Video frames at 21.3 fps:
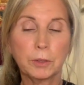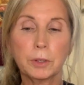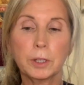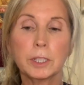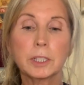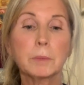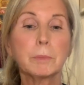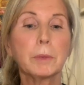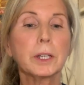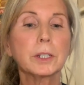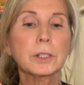
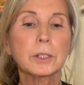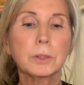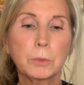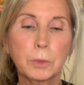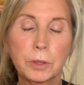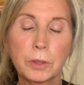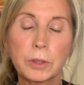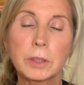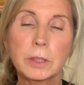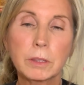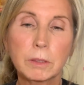especially
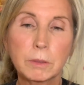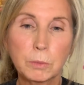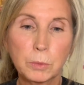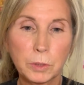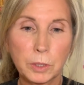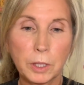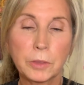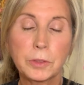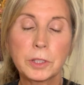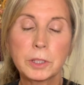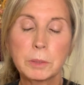
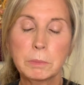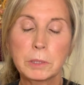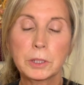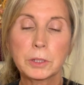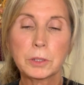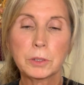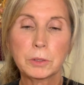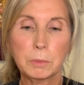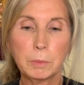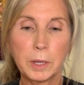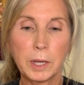on the
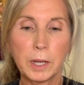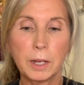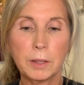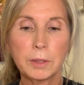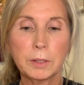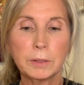spiritual path.